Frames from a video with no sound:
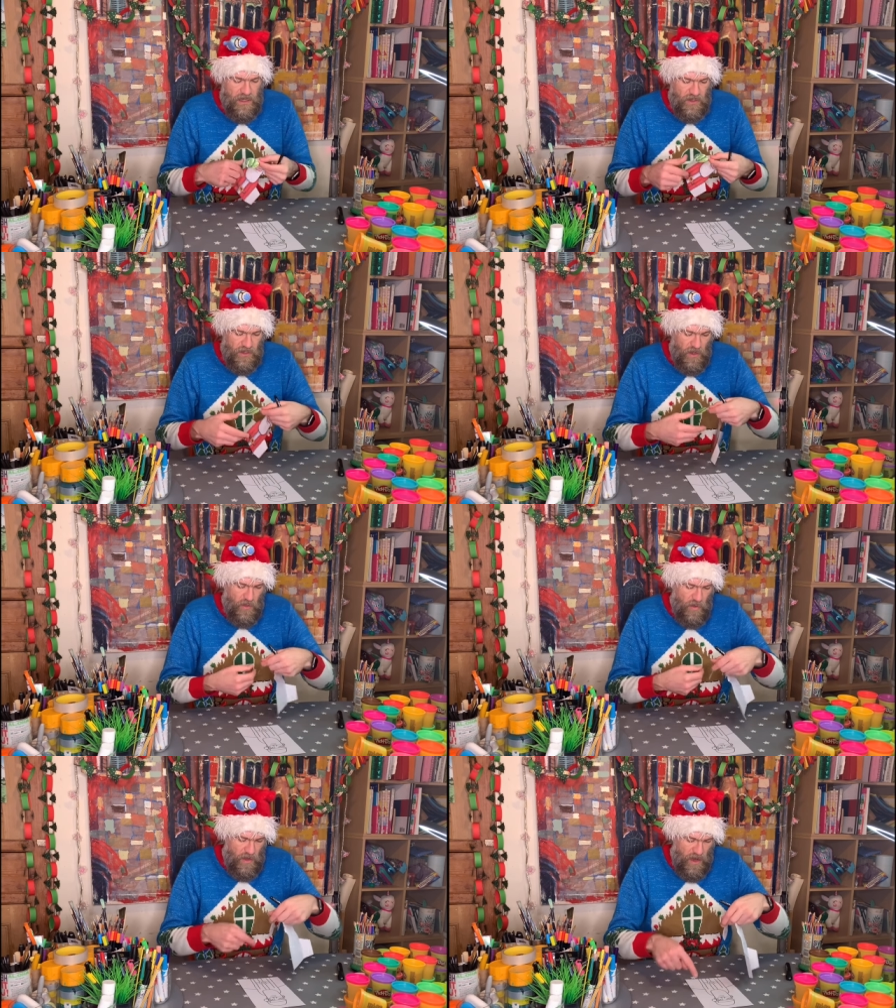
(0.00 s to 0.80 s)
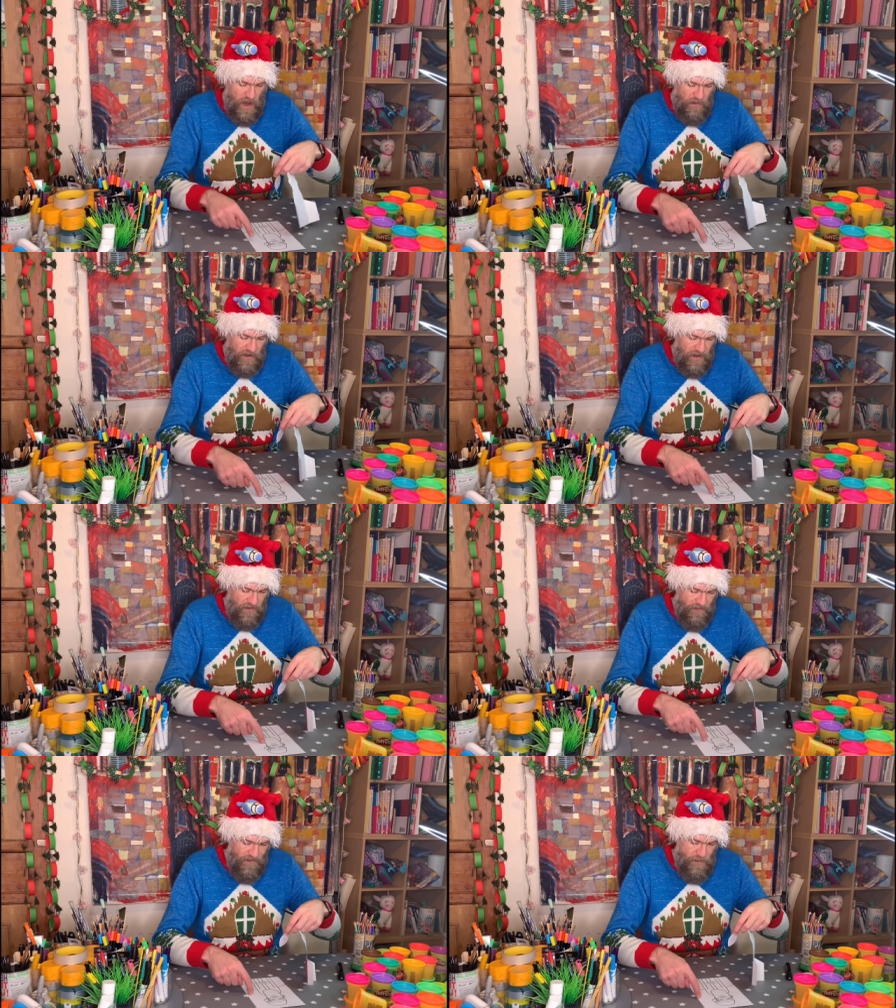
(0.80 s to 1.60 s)
So I'm gonna kind
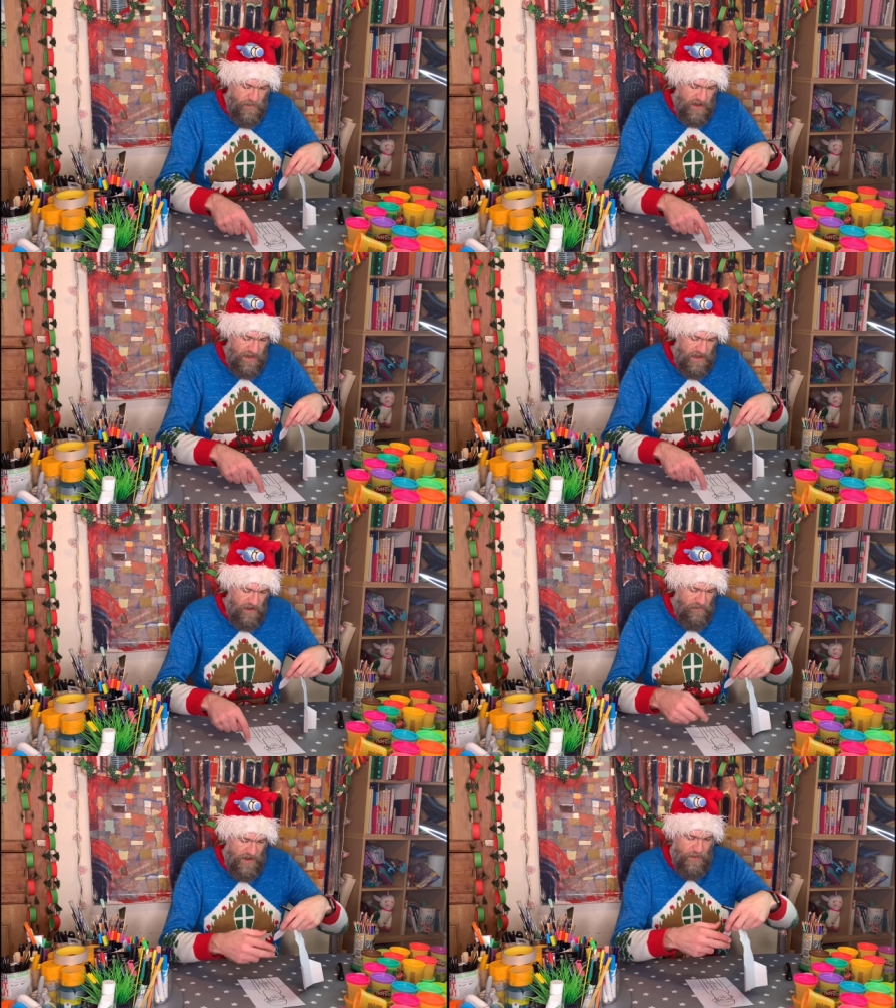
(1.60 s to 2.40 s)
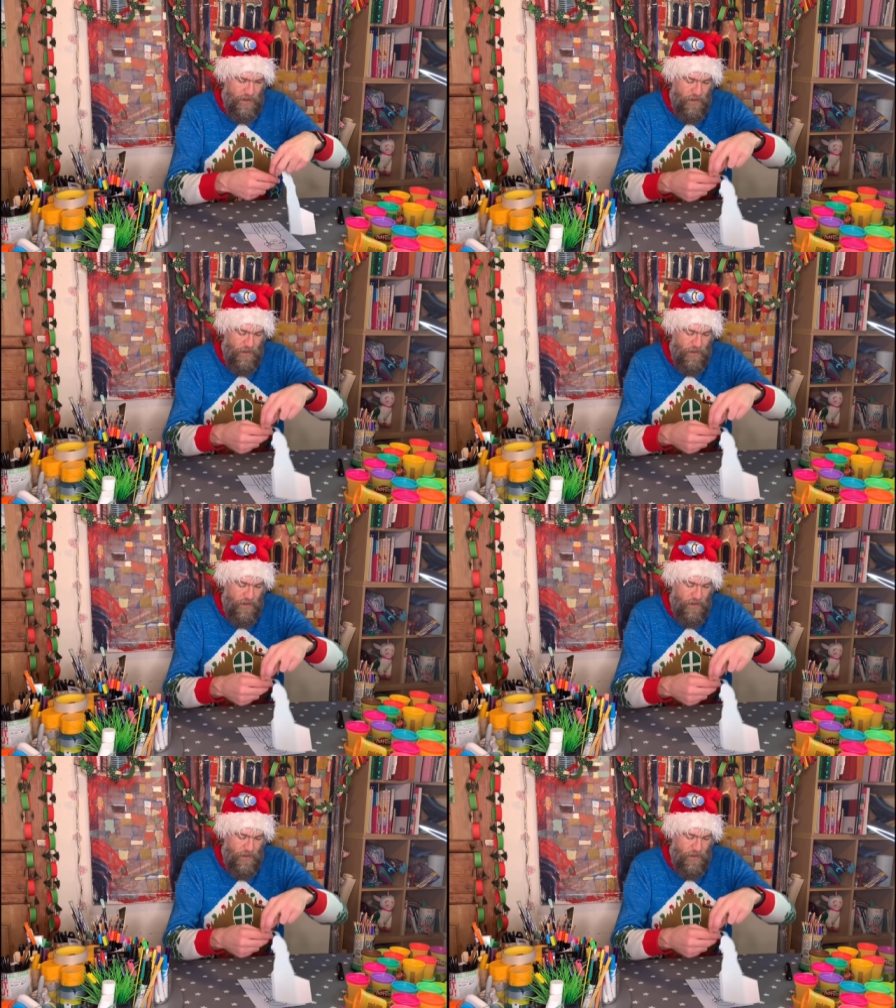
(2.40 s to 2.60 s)
of fit mine in around about